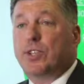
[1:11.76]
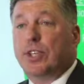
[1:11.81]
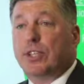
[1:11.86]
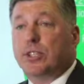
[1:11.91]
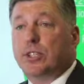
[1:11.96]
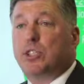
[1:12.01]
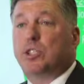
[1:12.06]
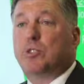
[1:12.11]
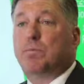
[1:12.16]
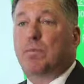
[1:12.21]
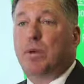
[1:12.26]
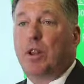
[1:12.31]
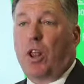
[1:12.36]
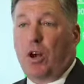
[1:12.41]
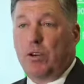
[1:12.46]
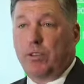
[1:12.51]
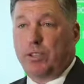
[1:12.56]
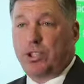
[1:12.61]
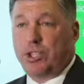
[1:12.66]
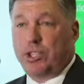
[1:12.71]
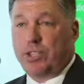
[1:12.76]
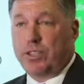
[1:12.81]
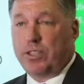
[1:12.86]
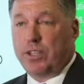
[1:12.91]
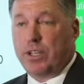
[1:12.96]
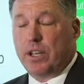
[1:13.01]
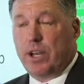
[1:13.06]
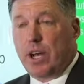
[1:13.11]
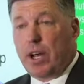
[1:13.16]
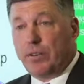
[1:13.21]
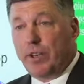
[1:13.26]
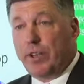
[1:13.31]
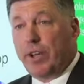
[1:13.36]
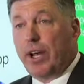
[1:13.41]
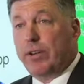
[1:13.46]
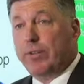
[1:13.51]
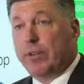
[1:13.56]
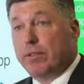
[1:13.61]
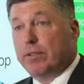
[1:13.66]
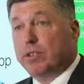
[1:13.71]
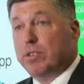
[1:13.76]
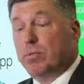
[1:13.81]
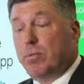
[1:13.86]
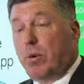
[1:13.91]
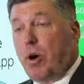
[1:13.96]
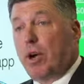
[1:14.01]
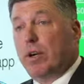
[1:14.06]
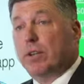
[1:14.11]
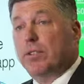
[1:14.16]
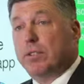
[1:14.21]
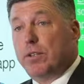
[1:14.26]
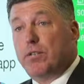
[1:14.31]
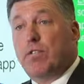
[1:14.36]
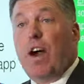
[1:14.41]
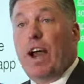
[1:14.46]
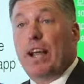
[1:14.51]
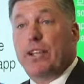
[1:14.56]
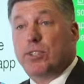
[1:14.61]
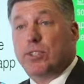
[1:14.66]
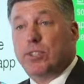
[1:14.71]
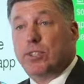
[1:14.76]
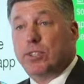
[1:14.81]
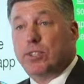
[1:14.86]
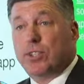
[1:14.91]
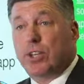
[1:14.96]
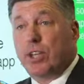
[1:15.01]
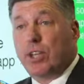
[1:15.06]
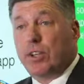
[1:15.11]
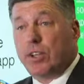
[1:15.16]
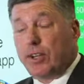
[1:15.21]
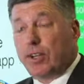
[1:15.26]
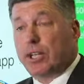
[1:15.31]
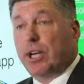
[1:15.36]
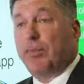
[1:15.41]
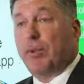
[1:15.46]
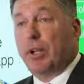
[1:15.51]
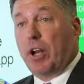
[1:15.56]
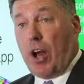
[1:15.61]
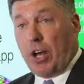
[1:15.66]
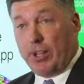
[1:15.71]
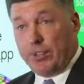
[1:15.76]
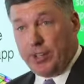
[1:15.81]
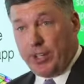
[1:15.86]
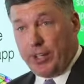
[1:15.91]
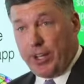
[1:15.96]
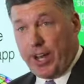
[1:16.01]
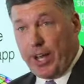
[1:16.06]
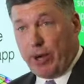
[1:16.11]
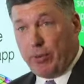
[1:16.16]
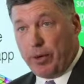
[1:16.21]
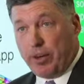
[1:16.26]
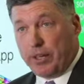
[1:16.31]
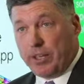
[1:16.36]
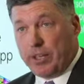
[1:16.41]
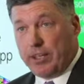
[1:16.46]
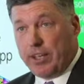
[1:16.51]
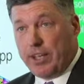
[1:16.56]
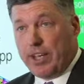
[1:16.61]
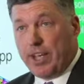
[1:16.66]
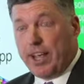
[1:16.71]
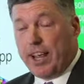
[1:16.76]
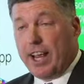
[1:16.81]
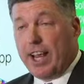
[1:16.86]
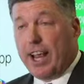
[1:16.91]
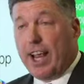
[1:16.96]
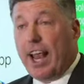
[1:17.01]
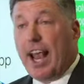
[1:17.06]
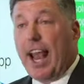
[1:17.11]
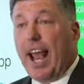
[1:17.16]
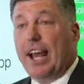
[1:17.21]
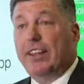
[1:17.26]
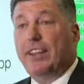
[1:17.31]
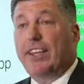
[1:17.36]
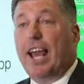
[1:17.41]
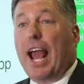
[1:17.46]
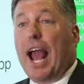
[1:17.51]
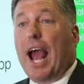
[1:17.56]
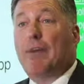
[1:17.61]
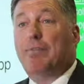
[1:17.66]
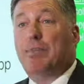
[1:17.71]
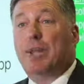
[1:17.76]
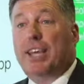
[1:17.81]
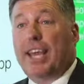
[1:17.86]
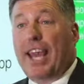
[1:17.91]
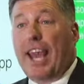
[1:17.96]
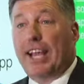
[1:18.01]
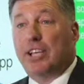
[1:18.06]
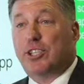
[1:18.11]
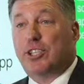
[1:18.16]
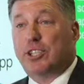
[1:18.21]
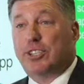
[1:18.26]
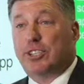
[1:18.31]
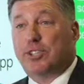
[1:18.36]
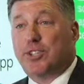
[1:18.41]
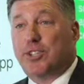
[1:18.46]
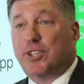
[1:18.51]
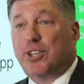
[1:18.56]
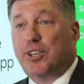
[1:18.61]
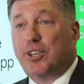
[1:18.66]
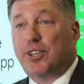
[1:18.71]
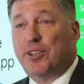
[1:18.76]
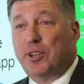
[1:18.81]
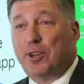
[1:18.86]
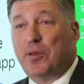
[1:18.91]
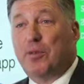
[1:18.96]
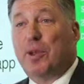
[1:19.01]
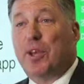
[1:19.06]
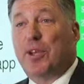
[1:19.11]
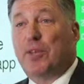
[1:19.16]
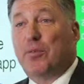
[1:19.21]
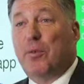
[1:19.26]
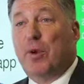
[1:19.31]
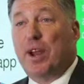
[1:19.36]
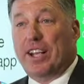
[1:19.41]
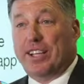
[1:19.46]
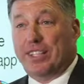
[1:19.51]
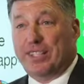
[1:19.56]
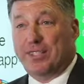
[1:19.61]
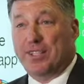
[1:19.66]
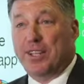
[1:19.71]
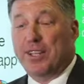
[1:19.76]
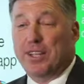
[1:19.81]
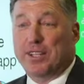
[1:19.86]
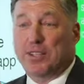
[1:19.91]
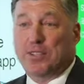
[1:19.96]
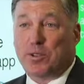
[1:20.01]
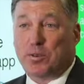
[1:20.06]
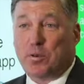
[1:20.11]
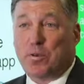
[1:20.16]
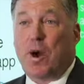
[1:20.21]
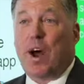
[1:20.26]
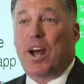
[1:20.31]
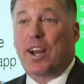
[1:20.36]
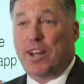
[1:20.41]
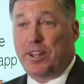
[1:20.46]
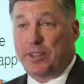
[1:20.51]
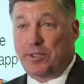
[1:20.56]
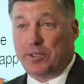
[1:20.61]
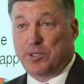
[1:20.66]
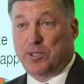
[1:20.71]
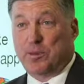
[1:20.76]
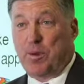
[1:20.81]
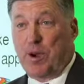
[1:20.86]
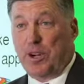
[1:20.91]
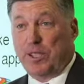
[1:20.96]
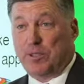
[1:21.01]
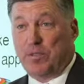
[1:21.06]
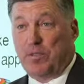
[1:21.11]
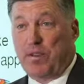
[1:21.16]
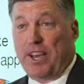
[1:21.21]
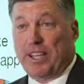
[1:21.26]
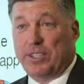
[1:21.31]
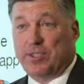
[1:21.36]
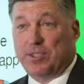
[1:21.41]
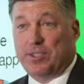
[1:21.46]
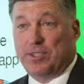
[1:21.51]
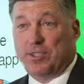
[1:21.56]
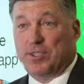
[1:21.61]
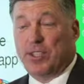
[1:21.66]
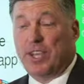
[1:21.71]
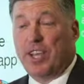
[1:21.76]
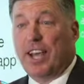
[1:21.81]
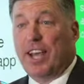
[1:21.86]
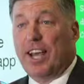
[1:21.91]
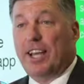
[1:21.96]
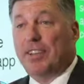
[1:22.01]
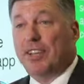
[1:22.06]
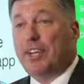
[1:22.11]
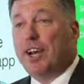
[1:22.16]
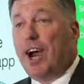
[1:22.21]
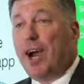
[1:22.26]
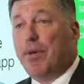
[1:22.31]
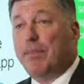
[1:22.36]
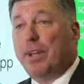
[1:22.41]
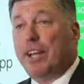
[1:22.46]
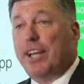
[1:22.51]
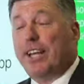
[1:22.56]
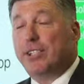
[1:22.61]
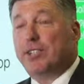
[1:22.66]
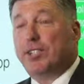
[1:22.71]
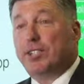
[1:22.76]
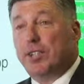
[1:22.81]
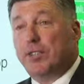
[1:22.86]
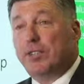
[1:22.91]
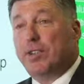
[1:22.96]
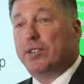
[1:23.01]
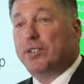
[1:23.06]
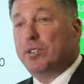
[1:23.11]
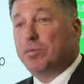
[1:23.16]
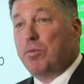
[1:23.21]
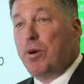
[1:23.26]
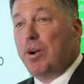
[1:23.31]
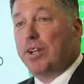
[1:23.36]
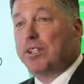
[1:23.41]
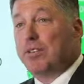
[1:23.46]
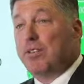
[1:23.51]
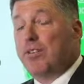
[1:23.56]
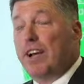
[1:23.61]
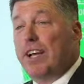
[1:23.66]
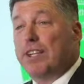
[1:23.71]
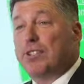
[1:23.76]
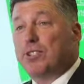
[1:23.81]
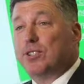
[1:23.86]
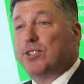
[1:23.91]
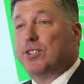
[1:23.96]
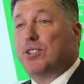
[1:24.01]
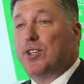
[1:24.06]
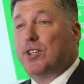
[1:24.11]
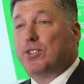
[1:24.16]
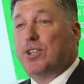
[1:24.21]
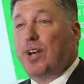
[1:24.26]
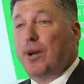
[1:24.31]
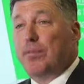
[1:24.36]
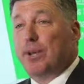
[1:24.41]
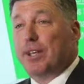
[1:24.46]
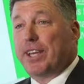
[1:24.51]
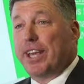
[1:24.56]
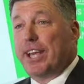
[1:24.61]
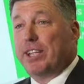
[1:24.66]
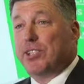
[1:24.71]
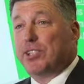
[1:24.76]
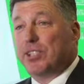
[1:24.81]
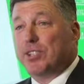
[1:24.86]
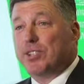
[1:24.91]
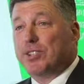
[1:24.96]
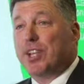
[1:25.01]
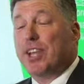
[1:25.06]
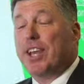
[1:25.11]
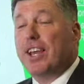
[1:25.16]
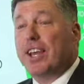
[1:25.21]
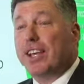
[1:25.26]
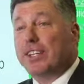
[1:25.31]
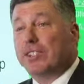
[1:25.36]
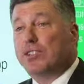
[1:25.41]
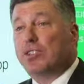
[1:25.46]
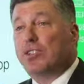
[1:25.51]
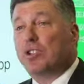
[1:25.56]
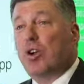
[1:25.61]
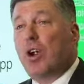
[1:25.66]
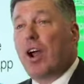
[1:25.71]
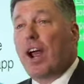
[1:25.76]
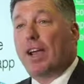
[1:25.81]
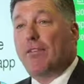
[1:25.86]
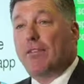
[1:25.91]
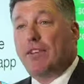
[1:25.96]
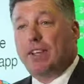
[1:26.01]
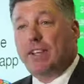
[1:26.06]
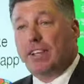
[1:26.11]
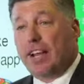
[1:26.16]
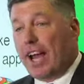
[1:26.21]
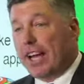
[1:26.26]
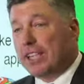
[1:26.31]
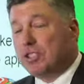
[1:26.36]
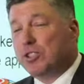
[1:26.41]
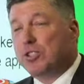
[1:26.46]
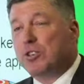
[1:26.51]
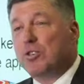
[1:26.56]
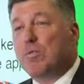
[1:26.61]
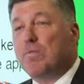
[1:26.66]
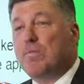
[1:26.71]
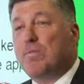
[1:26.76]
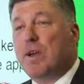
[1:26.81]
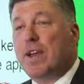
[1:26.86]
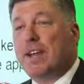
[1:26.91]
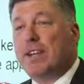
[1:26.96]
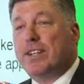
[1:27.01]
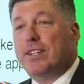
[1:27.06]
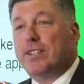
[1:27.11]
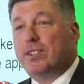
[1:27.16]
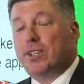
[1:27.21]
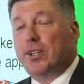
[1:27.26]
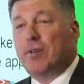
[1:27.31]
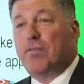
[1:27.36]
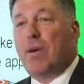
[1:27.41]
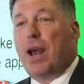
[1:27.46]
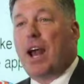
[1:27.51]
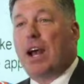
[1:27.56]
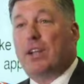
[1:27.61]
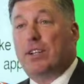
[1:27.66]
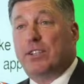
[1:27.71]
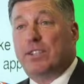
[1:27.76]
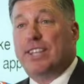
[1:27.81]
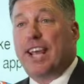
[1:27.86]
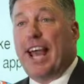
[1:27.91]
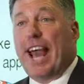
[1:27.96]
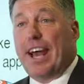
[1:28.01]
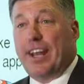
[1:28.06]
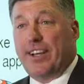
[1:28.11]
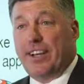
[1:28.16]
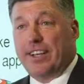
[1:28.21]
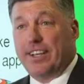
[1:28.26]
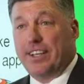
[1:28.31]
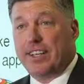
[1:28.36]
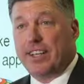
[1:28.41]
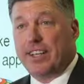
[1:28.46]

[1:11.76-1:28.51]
the explosion of the number of smart devices that are coming onto the network and the applications that are being written to run on those smart devices. And the combination of those smart devices and those applications is driving a tremendous amount of data.